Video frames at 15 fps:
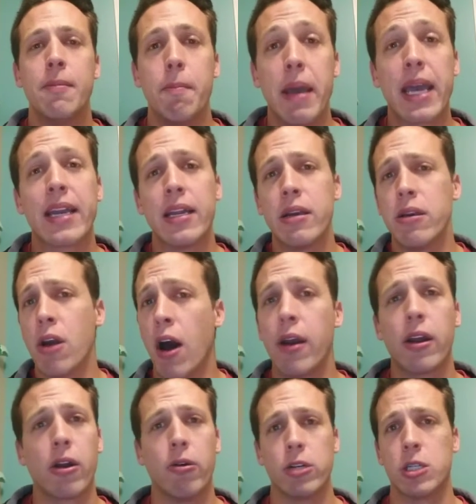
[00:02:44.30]
Make it a non
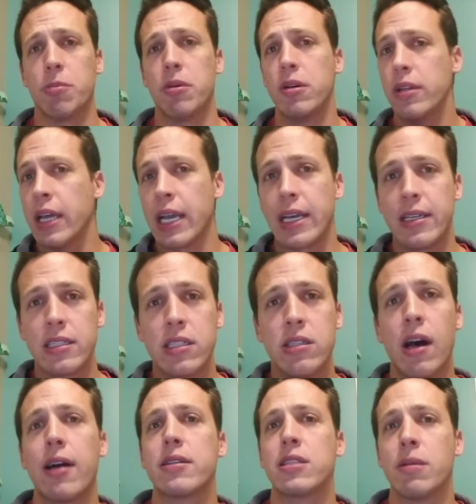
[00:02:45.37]
negotiable. Like it is
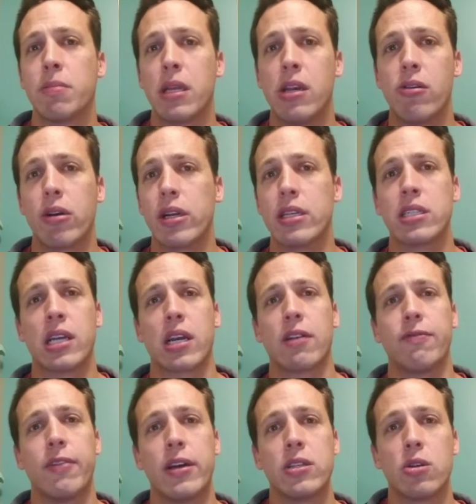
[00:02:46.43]
not something you're going to
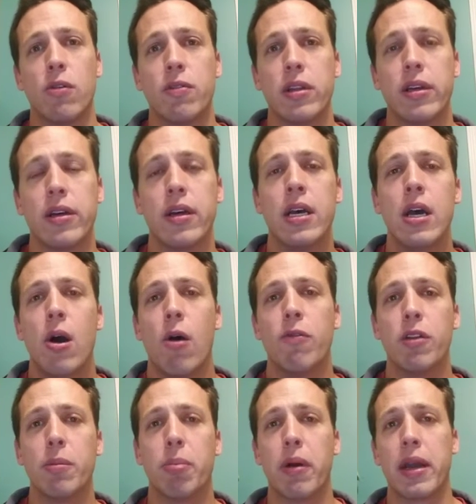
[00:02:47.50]
sacrifice over the
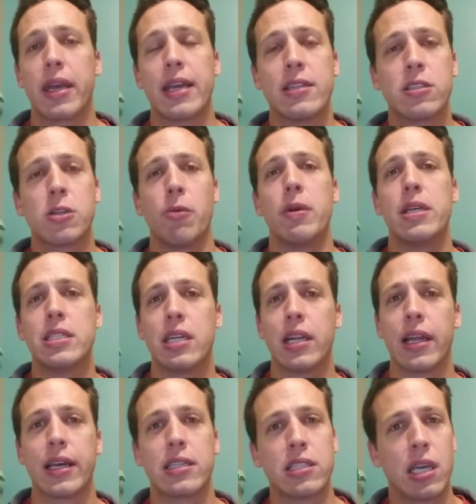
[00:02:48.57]
over the break. It's so easy to
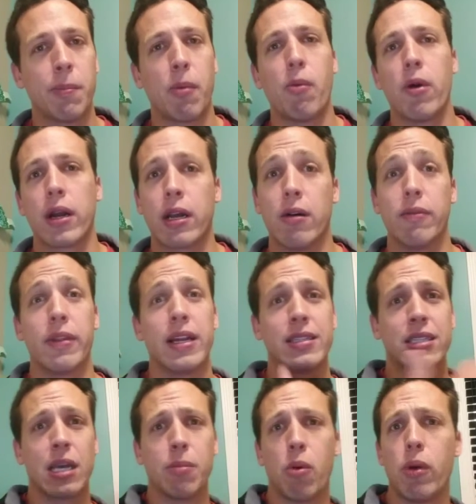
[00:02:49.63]
like skip a workout and then
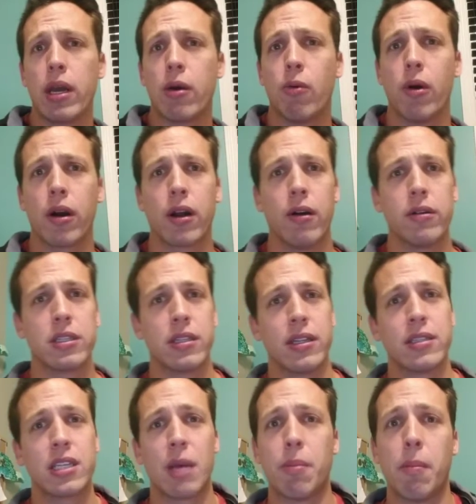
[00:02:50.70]
skip a week of workouts and
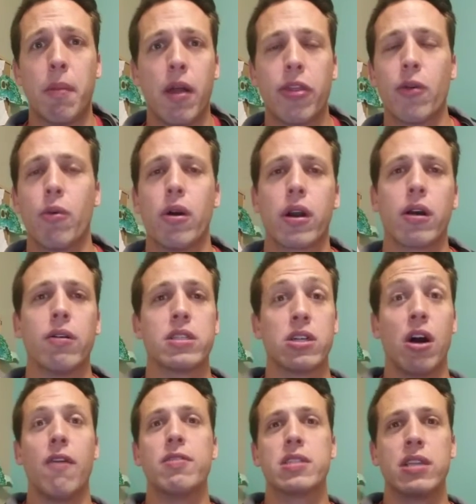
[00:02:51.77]
then skip a month of workouts and
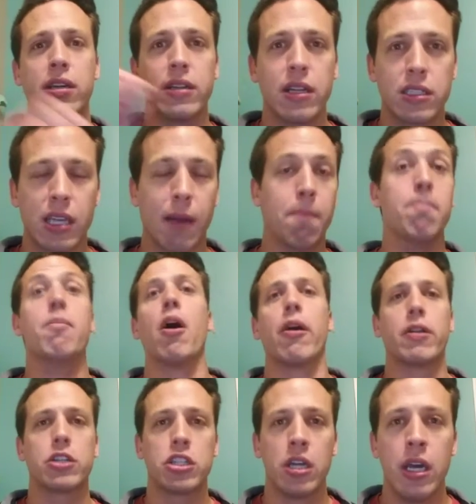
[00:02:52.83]
all of a sudden it's like
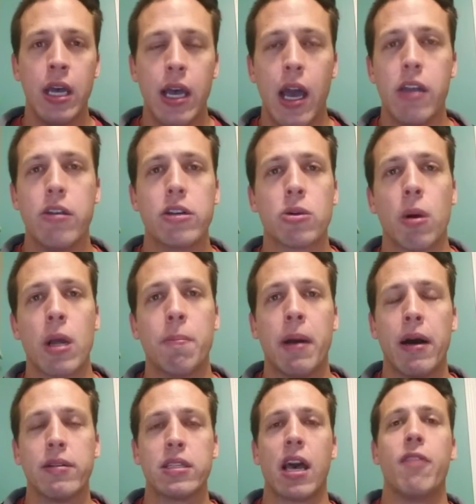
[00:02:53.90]
March and you're 20
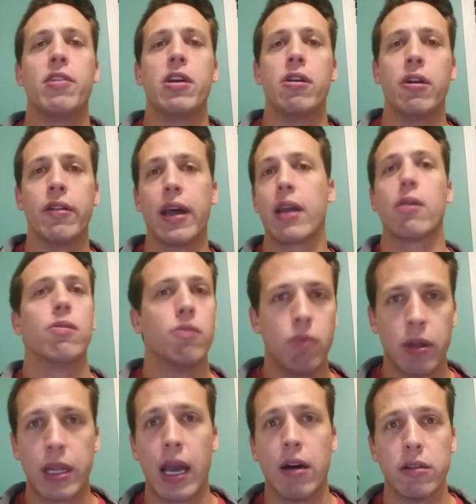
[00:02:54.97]
pounds heavier and like
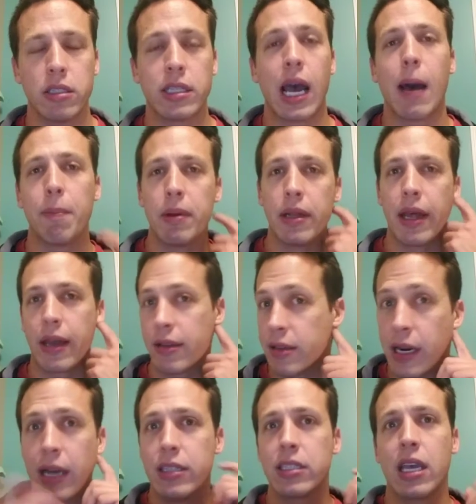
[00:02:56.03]
what the hell just happened? Like
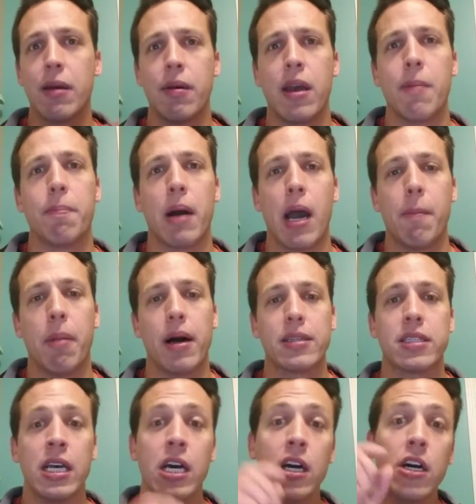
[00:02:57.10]
did I just get hit by a
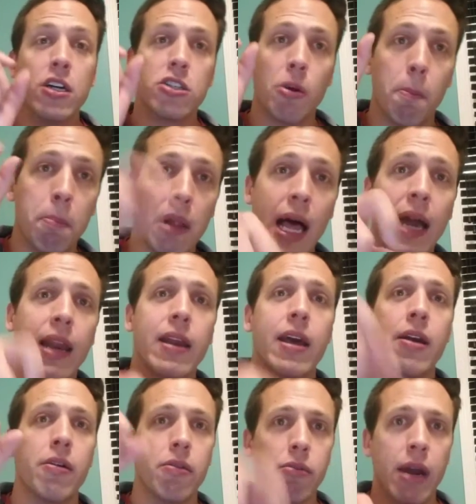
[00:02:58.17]
bus? So plan it
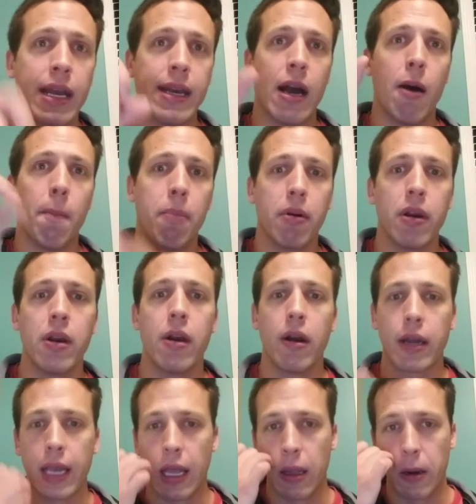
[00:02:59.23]
in right now. Put it in your
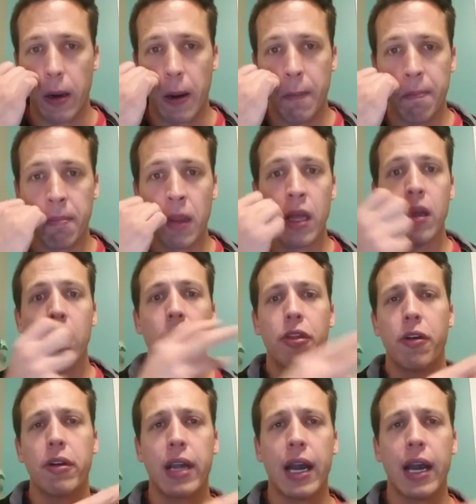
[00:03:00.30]
calendar. Third,